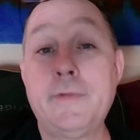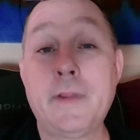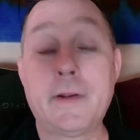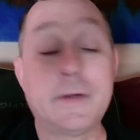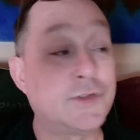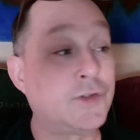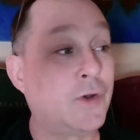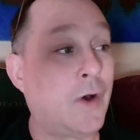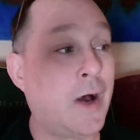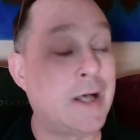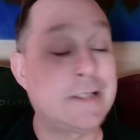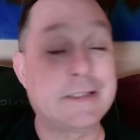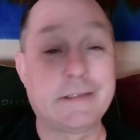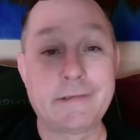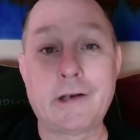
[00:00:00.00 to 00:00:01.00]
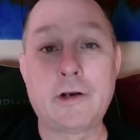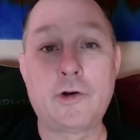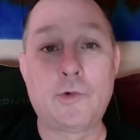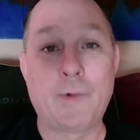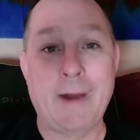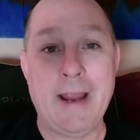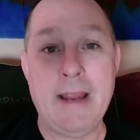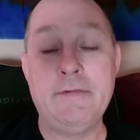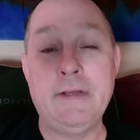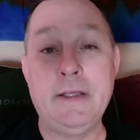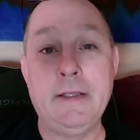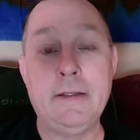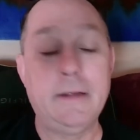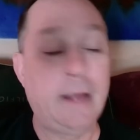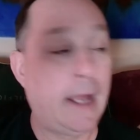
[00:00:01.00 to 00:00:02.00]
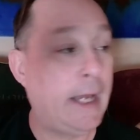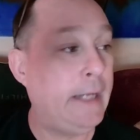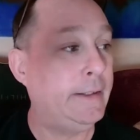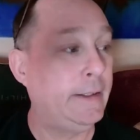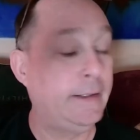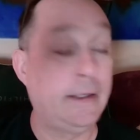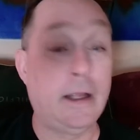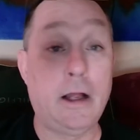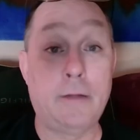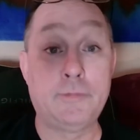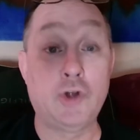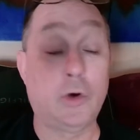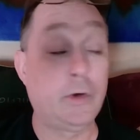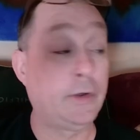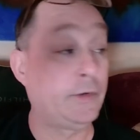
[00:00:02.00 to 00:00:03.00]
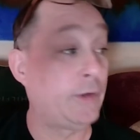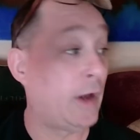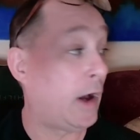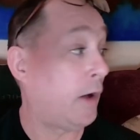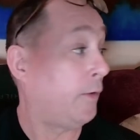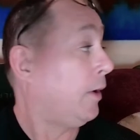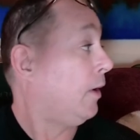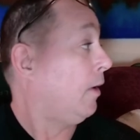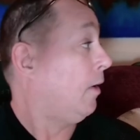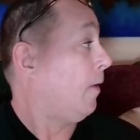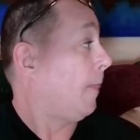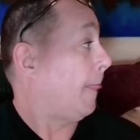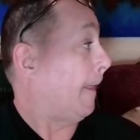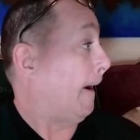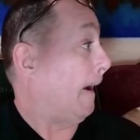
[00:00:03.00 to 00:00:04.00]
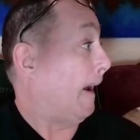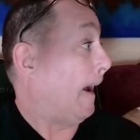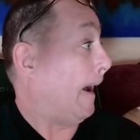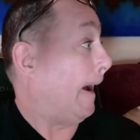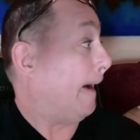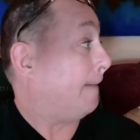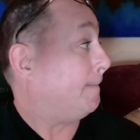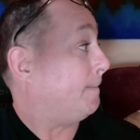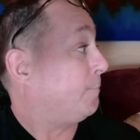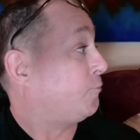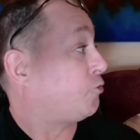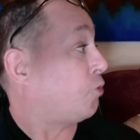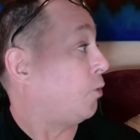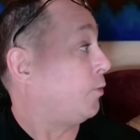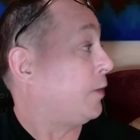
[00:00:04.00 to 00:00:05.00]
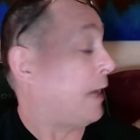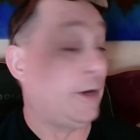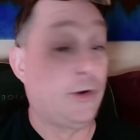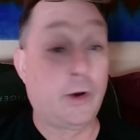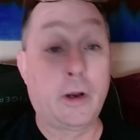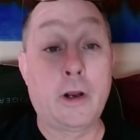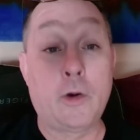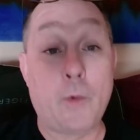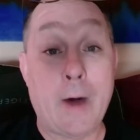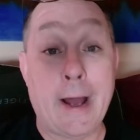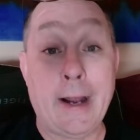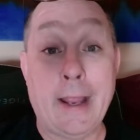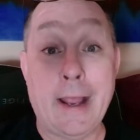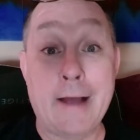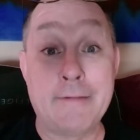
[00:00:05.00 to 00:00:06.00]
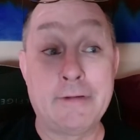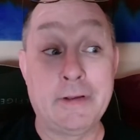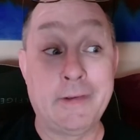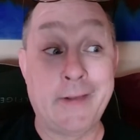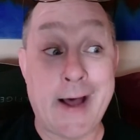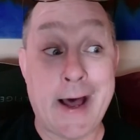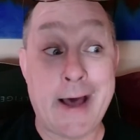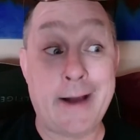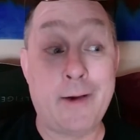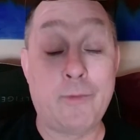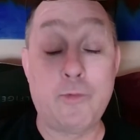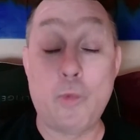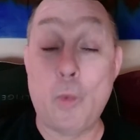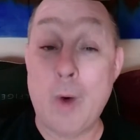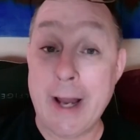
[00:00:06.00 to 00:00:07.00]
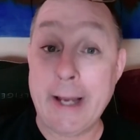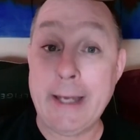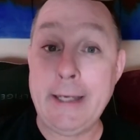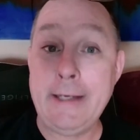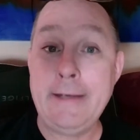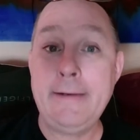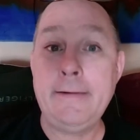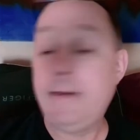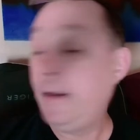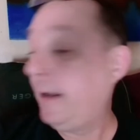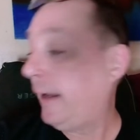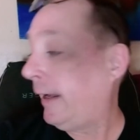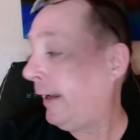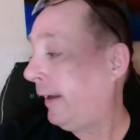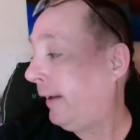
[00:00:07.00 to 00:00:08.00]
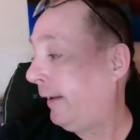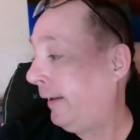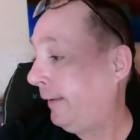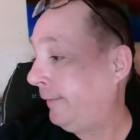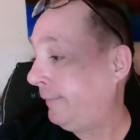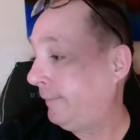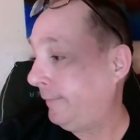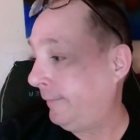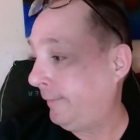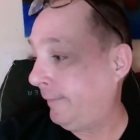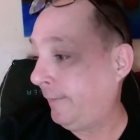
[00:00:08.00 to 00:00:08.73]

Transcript: little sauce, little gravy, anything to help choke it down. So yeah, you're gonna want to have a lot of wine and